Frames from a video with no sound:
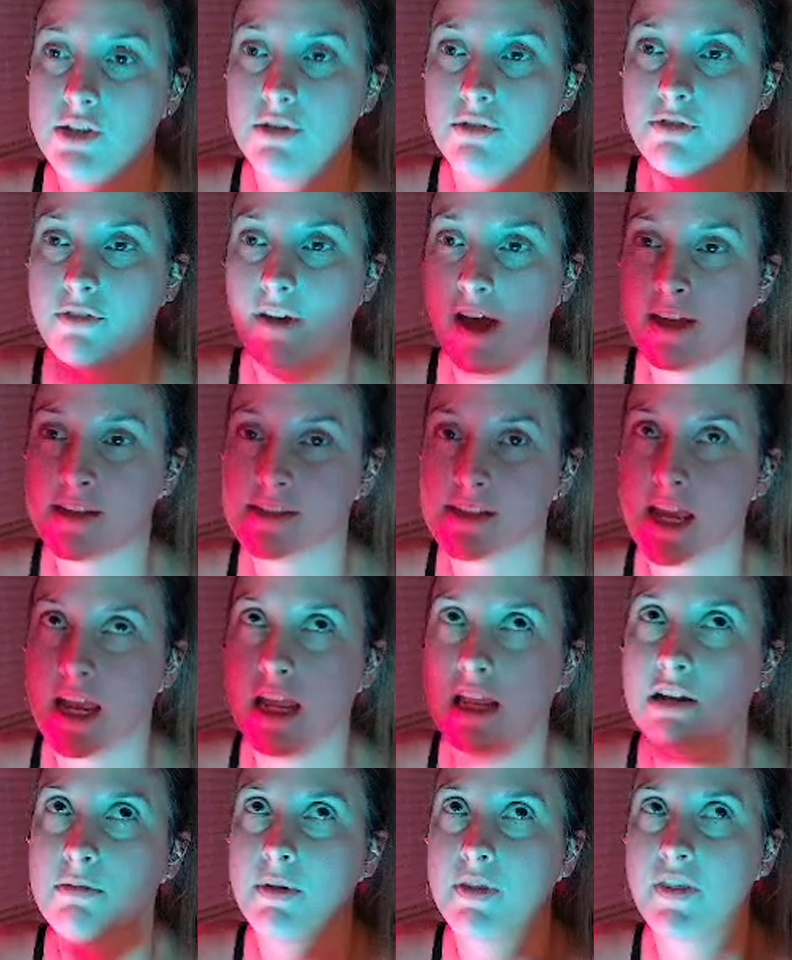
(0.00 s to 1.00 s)
a fast
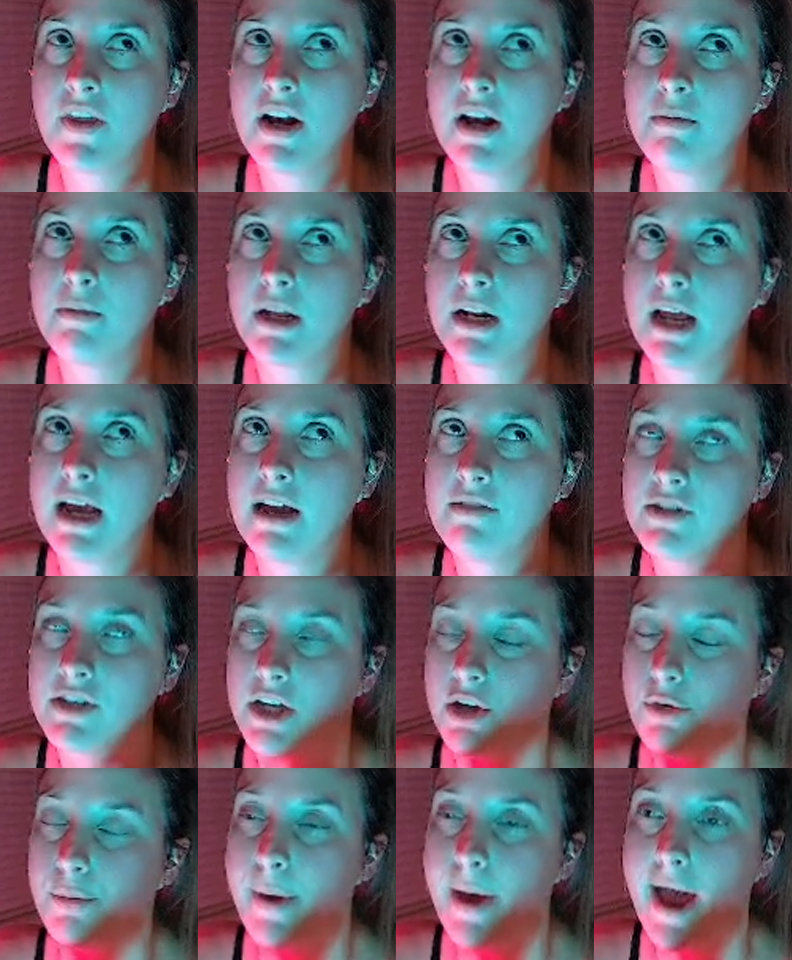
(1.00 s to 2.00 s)
scan, but then I'm going to have to
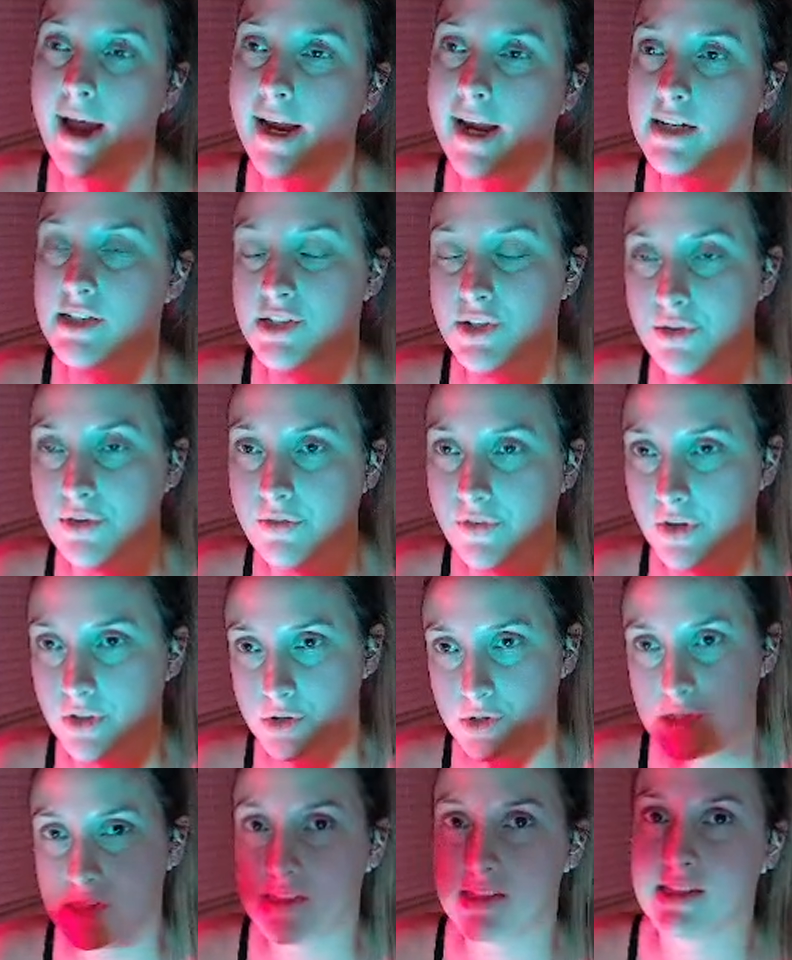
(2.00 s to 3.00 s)
go back and do a
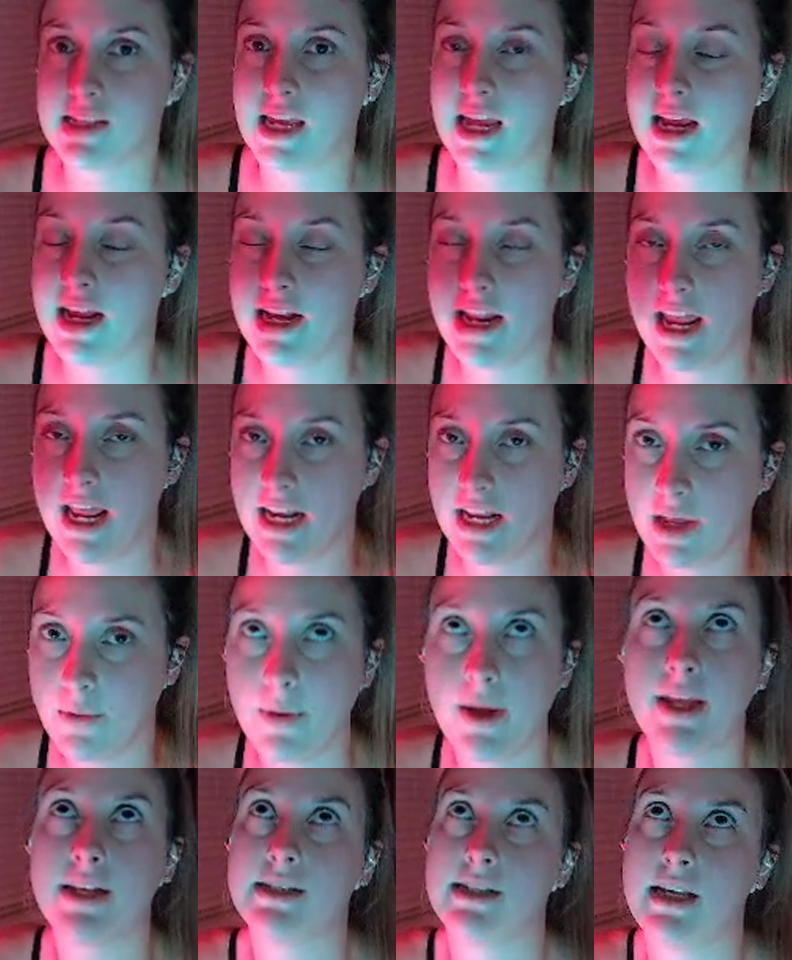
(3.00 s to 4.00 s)
version scan
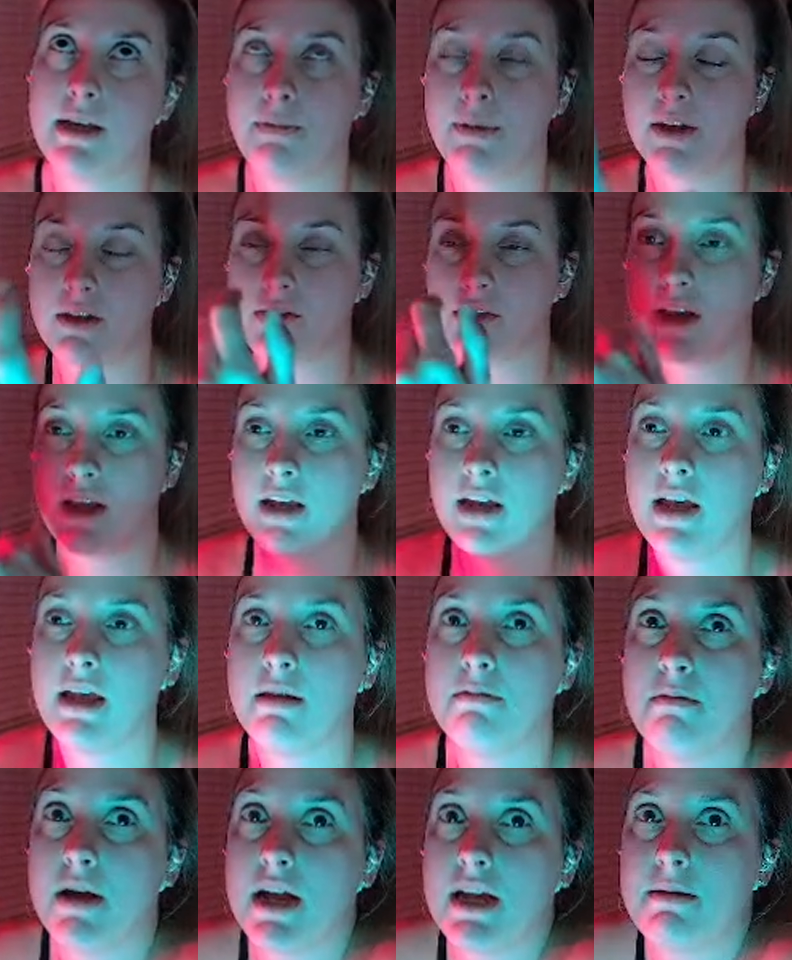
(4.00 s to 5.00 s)
anyway, typically,
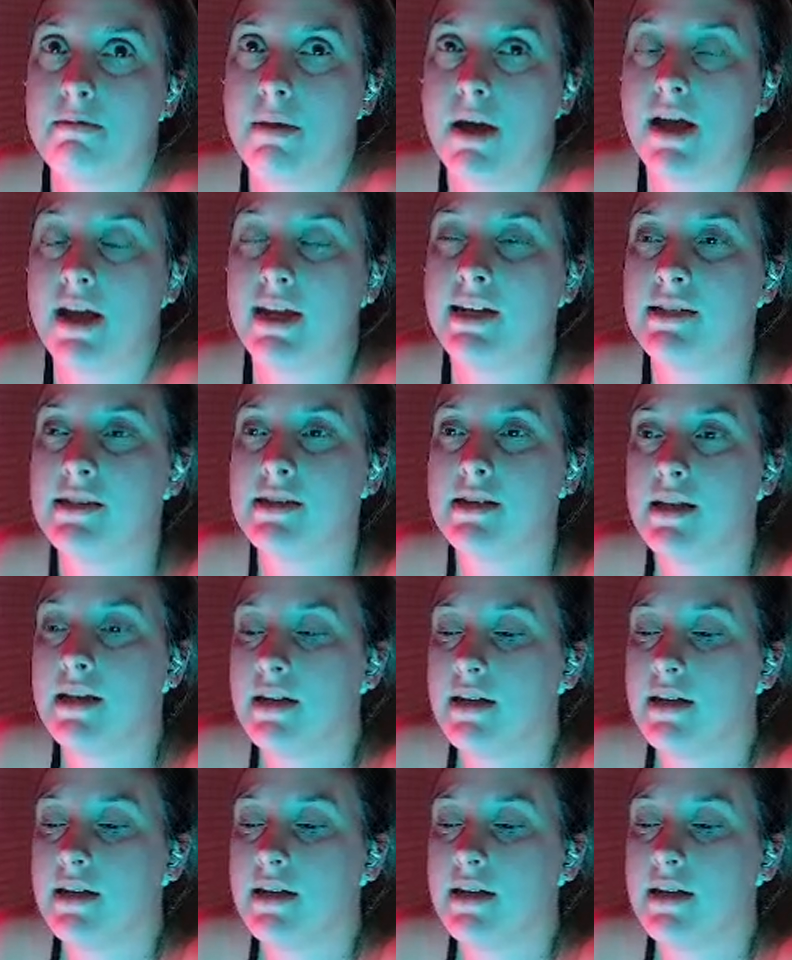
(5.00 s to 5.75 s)
in my mind.